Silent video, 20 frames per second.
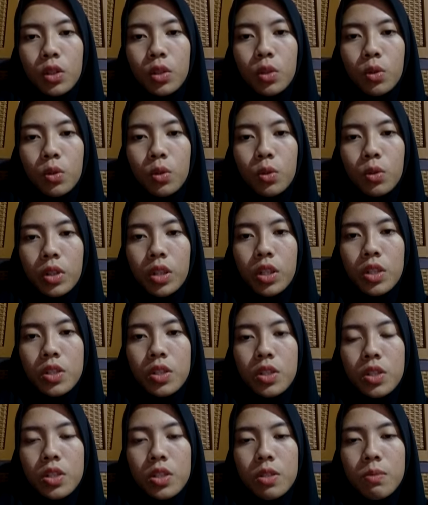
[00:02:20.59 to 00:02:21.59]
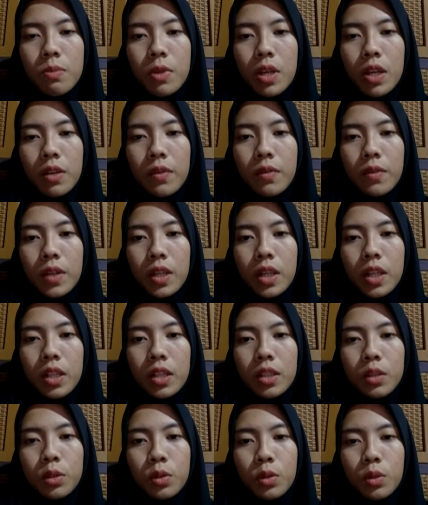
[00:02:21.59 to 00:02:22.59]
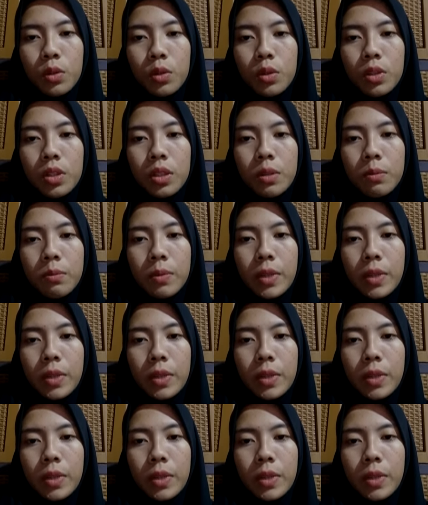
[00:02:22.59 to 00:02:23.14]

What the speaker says: to reduce behavior to the